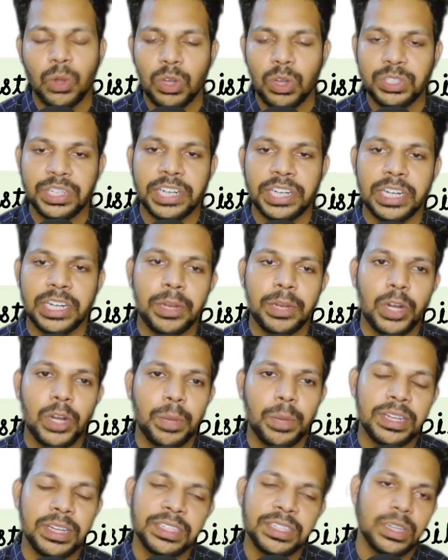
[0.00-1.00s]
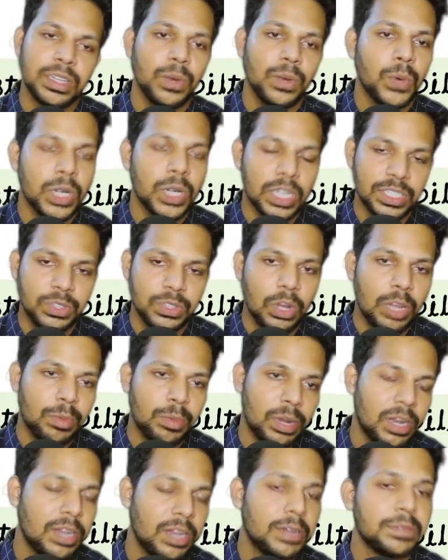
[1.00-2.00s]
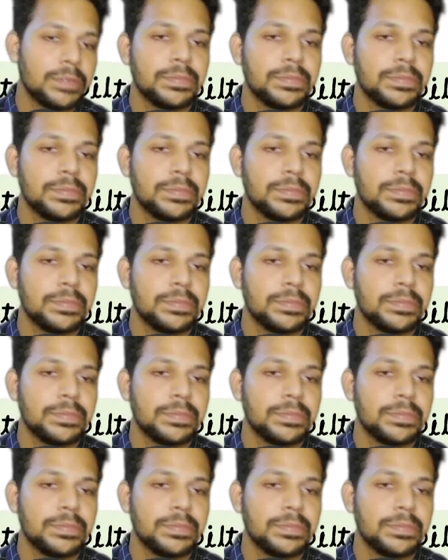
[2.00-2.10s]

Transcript: conjugated bilirubin is water soluble.